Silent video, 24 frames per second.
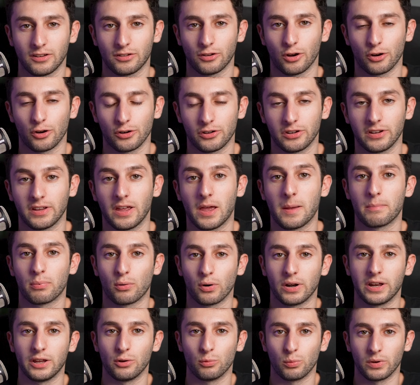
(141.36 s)
start to get
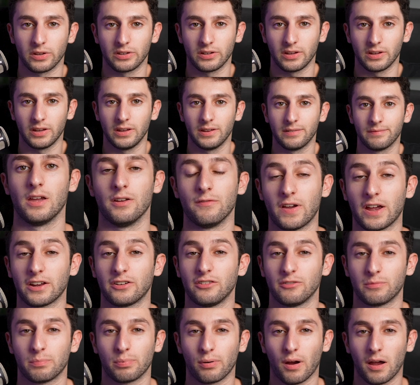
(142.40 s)
pretty risky. In fact,
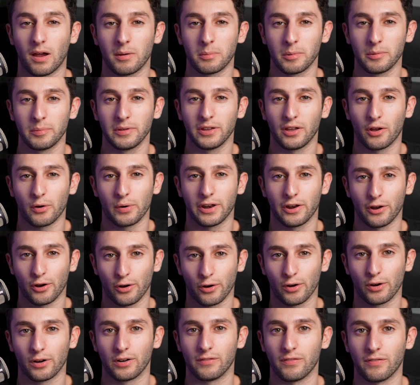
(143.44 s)
you've probably already
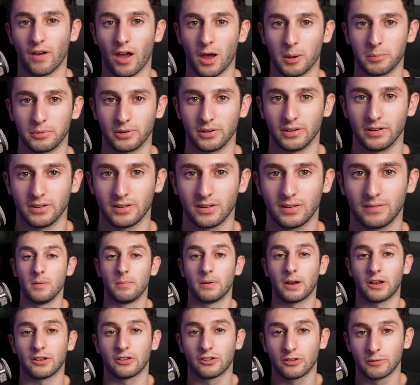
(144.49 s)
heard of options,
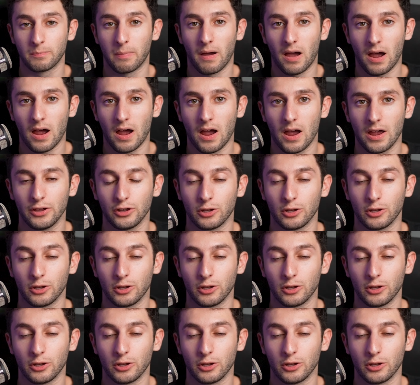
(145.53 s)
but on SPY, you